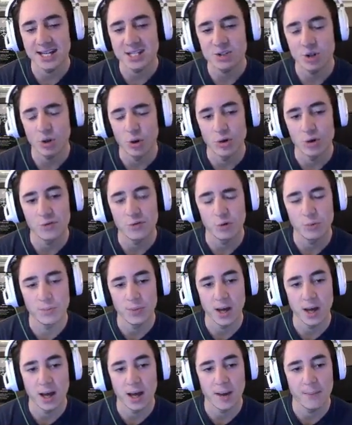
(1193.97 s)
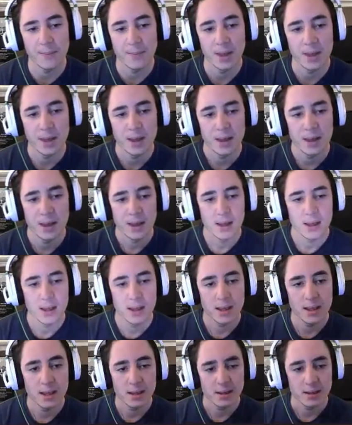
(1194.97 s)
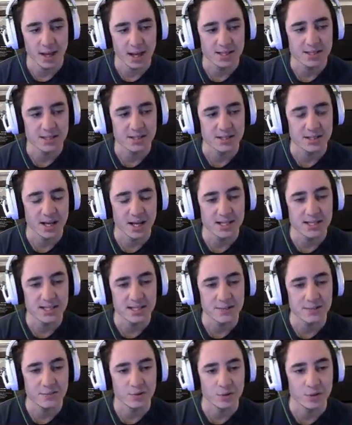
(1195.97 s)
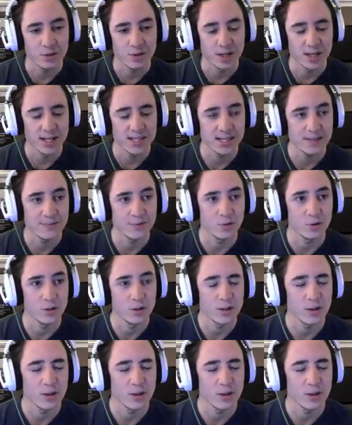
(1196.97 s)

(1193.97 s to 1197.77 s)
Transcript: It's not awful, but nice C4, nice C4.